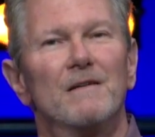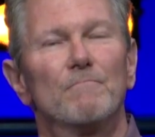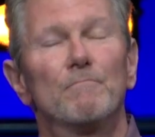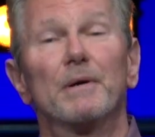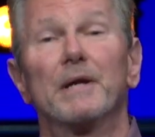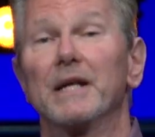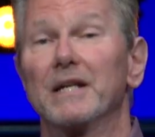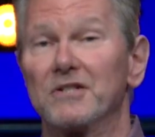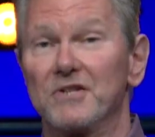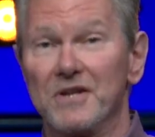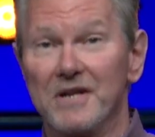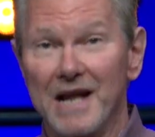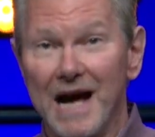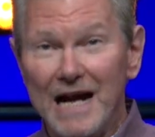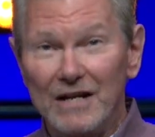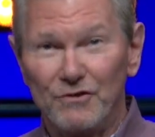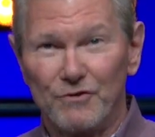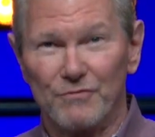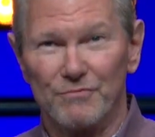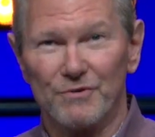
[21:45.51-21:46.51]
But it's
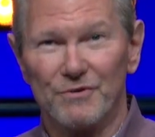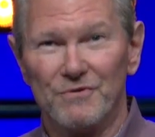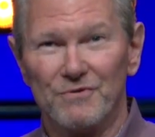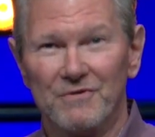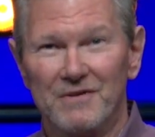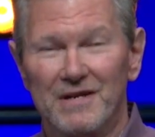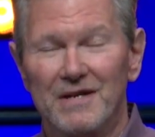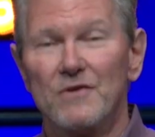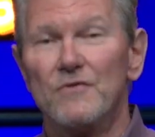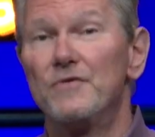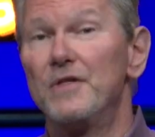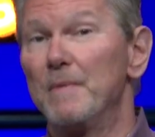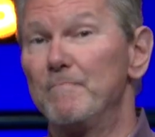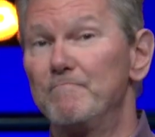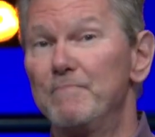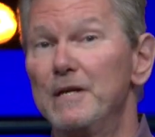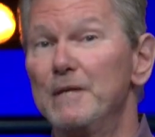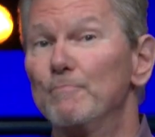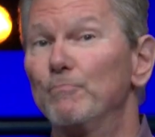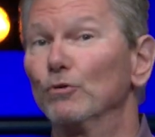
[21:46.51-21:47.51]
not true that
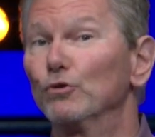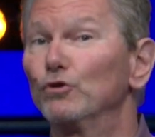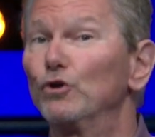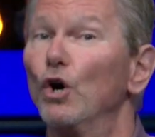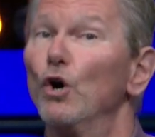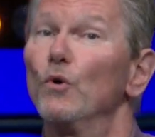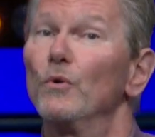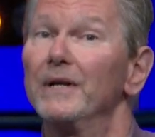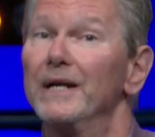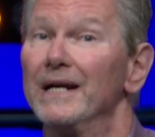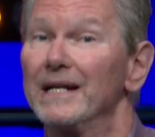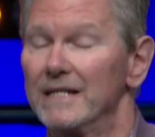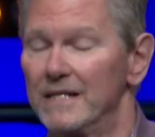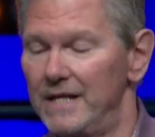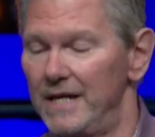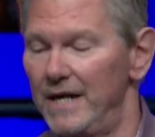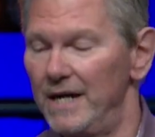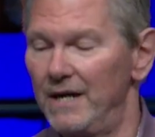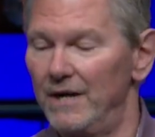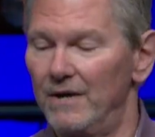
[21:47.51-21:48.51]
people don't
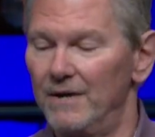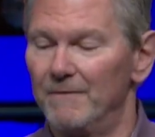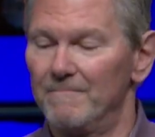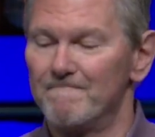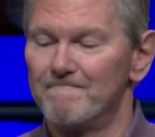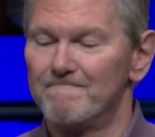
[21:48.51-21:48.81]
care